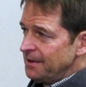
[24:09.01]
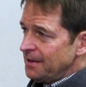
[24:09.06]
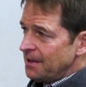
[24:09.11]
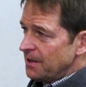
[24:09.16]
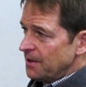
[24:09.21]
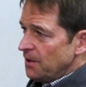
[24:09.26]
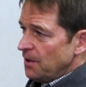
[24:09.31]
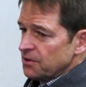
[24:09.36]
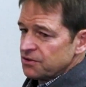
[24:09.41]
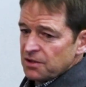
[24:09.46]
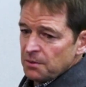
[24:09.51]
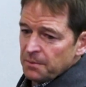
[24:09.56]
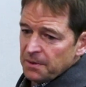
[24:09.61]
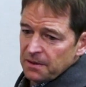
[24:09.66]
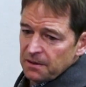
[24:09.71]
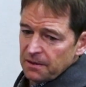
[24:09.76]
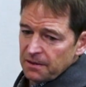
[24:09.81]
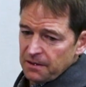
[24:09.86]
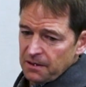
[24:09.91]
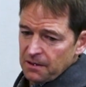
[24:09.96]
And
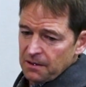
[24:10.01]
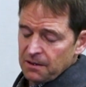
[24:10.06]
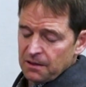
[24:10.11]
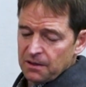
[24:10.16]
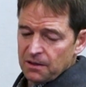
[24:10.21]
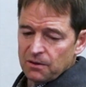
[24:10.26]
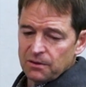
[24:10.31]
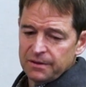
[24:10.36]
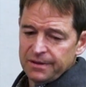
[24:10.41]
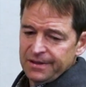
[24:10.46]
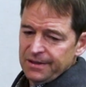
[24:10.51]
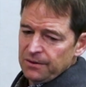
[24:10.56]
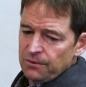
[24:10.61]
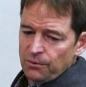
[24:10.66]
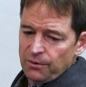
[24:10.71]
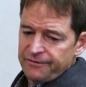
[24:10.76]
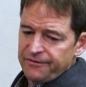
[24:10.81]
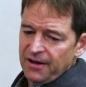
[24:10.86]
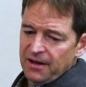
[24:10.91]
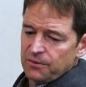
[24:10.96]
ultimately,
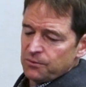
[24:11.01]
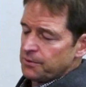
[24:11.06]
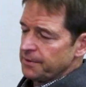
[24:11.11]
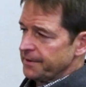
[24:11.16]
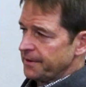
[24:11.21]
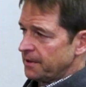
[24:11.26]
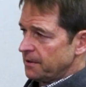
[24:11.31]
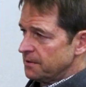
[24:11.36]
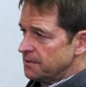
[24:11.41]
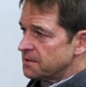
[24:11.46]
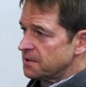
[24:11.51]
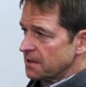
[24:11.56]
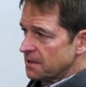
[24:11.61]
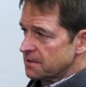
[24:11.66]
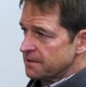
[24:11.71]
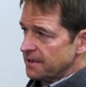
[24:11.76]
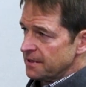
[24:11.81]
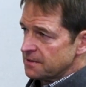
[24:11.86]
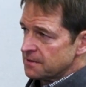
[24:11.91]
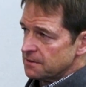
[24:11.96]
we've had really good
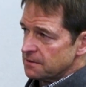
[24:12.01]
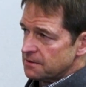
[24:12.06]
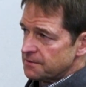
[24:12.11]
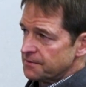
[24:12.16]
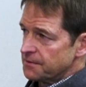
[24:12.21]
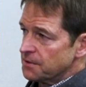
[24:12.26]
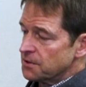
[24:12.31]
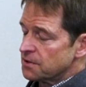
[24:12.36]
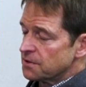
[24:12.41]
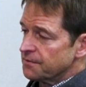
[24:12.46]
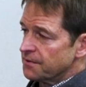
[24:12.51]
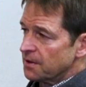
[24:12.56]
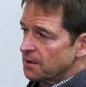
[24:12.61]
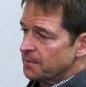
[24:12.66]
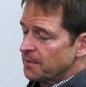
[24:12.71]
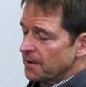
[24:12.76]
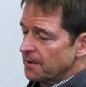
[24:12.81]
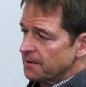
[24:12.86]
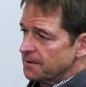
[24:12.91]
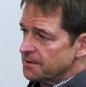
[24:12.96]
successes for each of our
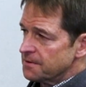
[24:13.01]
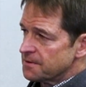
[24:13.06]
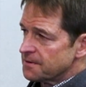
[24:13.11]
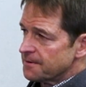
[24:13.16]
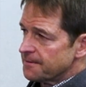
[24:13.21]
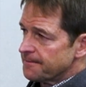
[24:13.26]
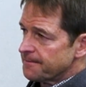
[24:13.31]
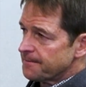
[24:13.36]
partners.